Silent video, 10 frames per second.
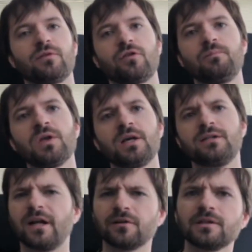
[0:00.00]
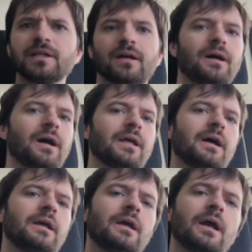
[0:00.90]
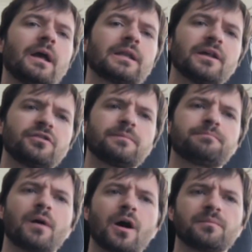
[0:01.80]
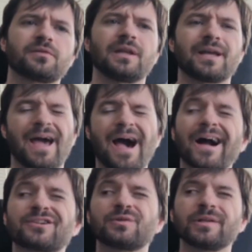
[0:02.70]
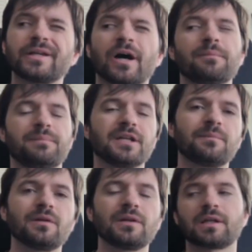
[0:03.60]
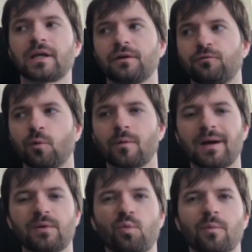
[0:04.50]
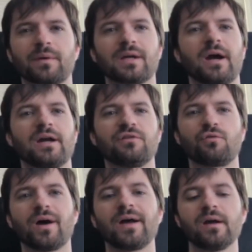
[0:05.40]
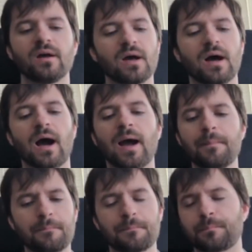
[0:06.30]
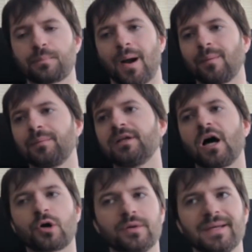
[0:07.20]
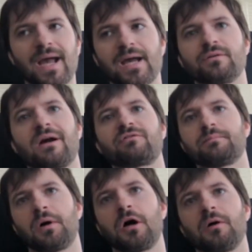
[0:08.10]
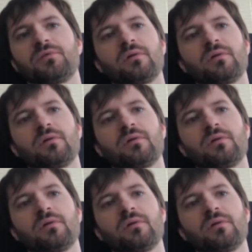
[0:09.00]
So generally, unless the bombs are like actually unbeatable in like a format warping kind of way, I'm probably not going to be hate drafting bombs.